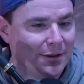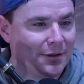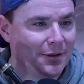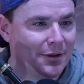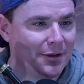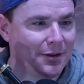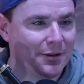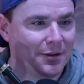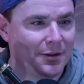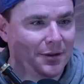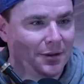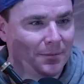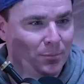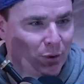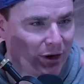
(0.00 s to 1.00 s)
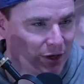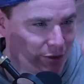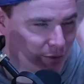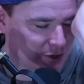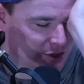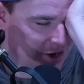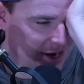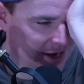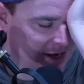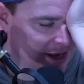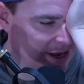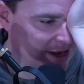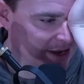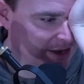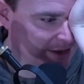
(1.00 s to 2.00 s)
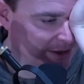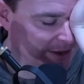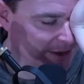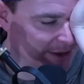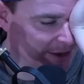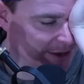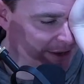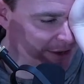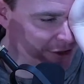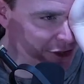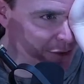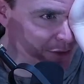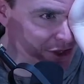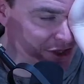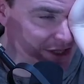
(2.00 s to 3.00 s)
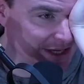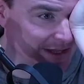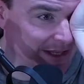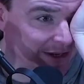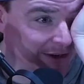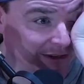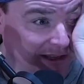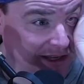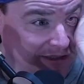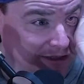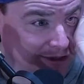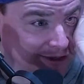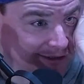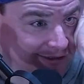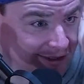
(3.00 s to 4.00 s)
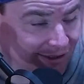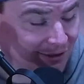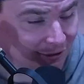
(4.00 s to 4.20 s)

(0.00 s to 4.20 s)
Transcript: the, the British were trying to get a, a, a Jewish state there in like thirty-six or